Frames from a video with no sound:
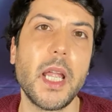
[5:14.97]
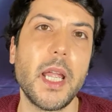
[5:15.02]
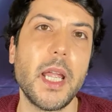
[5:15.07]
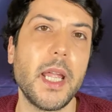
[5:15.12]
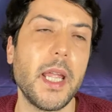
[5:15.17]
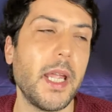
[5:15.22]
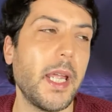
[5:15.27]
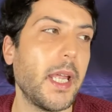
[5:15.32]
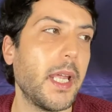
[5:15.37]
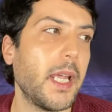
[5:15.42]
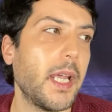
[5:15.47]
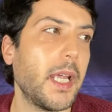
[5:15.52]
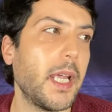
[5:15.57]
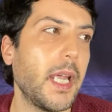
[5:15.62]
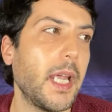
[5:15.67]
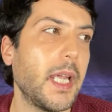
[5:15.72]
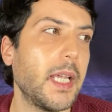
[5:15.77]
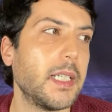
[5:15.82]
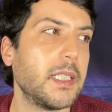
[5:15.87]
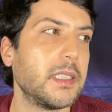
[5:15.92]

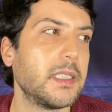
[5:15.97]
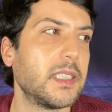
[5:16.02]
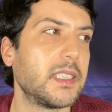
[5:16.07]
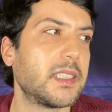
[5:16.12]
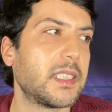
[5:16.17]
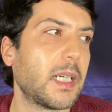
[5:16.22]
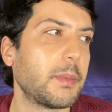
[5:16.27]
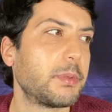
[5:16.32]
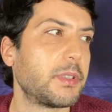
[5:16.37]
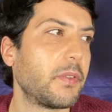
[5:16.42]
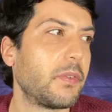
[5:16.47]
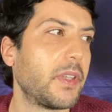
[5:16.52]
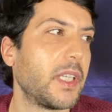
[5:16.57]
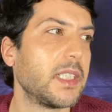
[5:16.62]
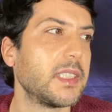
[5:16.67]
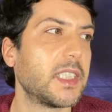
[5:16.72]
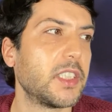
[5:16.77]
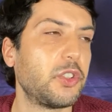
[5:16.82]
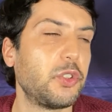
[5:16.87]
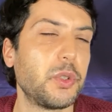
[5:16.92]
and the types of
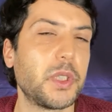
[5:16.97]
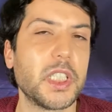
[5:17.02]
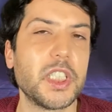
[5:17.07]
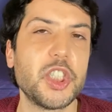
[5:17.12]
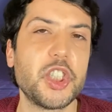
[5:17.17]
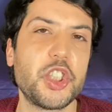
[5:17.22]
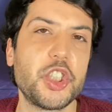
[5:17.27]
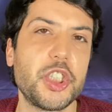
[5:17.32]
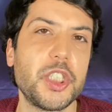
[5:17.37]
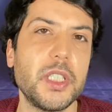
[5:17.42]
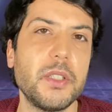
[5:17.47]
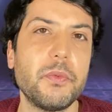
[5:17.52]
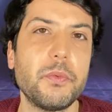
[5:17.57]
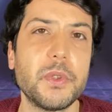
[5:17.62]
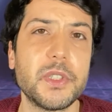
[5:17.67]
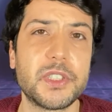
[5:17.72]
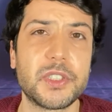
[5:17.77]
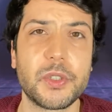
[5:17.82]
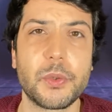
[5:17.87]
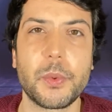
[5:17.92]
things that you can achieve
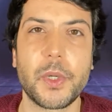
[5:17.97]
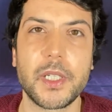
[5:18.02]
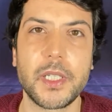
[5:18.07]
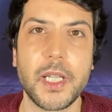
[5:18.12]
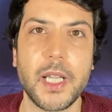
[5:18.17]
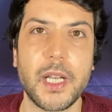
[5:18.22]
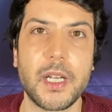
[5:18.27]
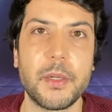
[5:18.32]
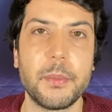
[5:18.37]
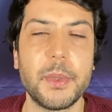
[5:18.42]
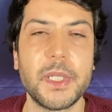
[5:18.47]
with Saran hair,